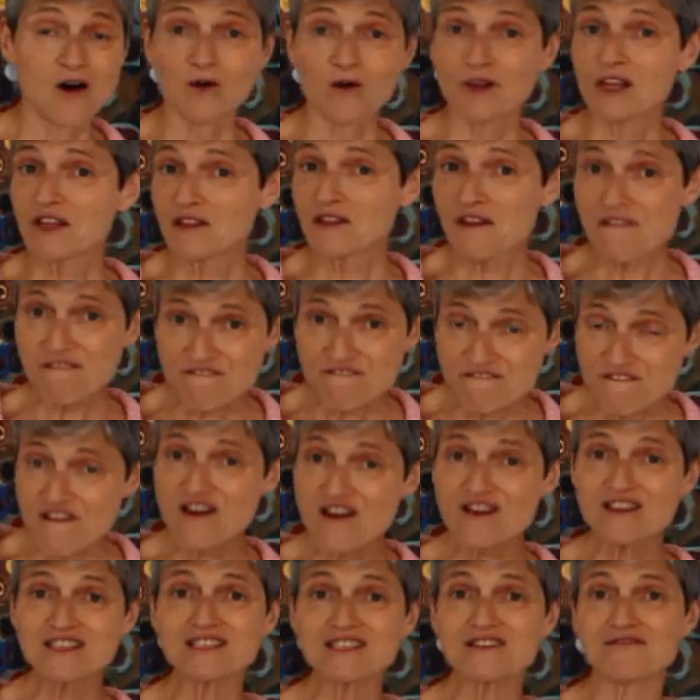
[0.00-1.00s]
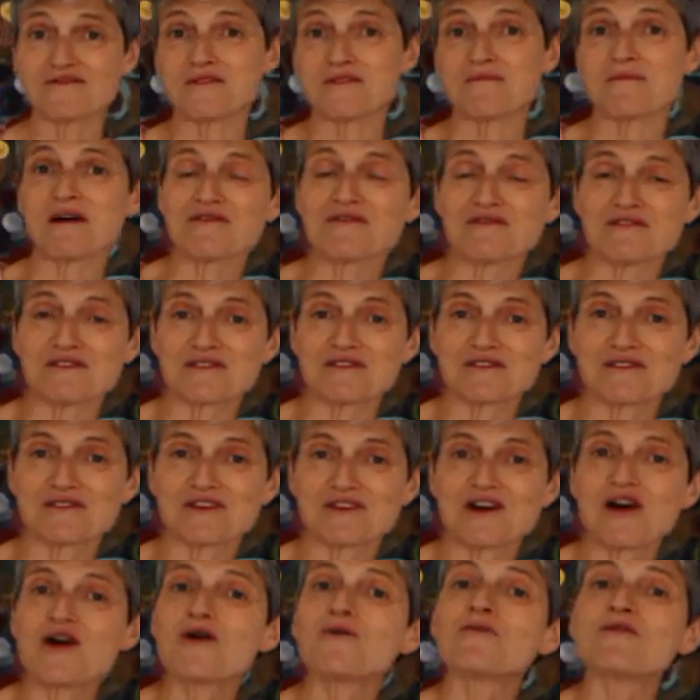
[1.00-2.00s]
Well, on the first of the
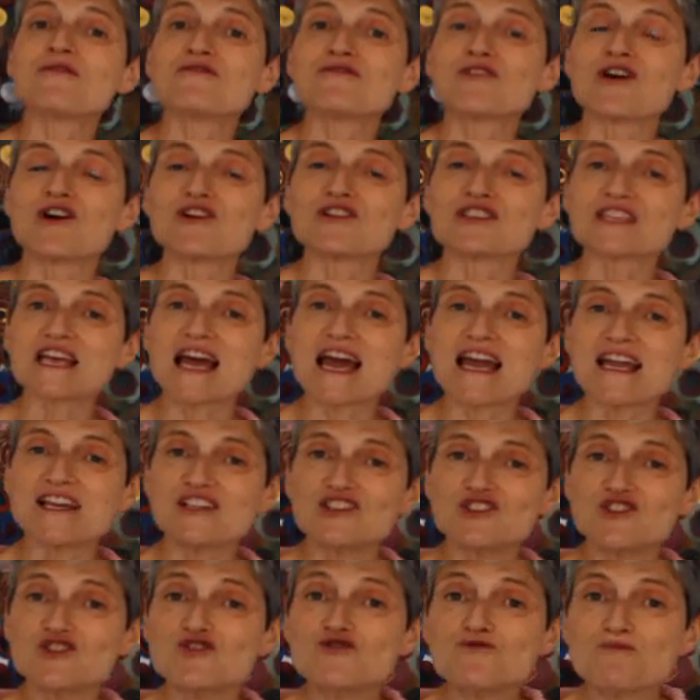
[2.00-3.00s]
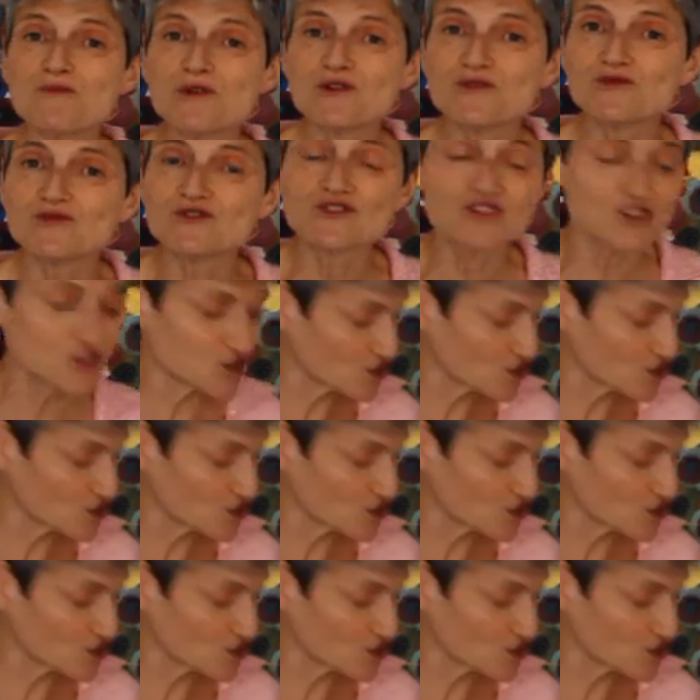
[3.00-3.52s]
month, we've got a new moon